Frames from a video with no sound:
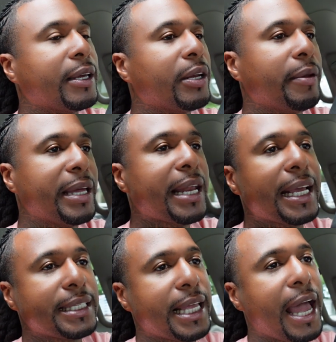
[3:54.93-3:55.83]
it'd have been
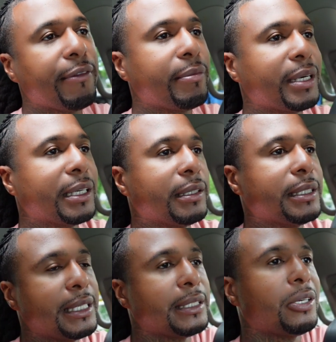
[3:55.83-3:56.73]
nice to have them, but
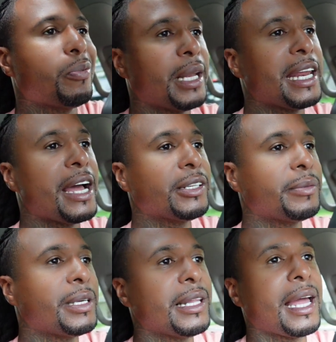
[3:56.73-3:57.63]
shit so played out to me.